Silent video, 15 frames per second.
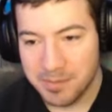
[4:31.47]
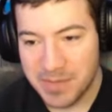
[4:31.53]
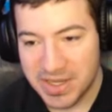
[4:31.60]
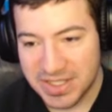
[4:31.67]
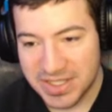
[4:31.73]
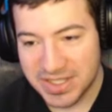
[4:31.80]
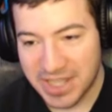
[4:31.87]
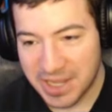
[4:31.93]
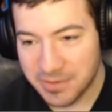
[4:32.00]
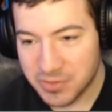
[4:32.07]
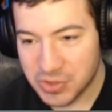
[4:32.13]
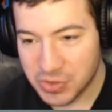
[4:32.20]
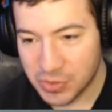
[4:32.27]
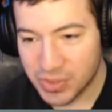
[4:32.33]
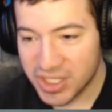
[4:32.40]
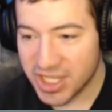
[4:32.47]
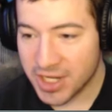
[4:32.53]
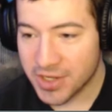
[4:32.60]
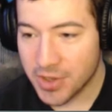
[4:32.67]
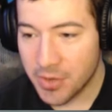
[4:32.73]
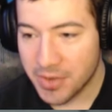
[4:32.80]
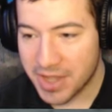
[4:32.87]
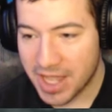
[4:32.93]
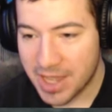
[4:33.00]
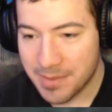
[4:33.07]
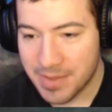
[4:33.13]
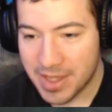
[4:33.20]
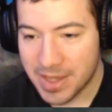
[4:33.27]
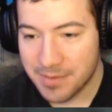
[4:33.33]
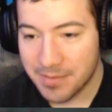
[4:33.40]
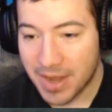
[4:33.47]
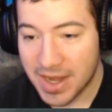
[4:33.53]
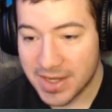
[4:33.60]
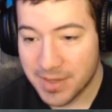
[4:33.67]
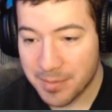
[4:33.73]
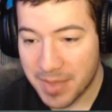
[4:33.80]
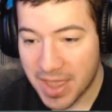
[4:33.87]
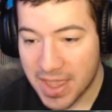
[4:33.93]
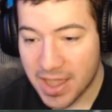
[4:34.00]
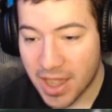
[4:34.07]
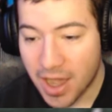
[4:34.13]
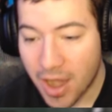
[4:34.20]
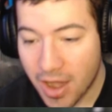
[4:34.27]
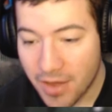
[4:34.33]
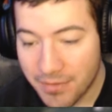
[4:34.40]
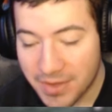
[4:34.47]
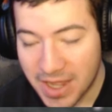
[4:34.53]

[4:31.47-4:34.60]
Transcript: makes this game truly a GOAT game in my debate of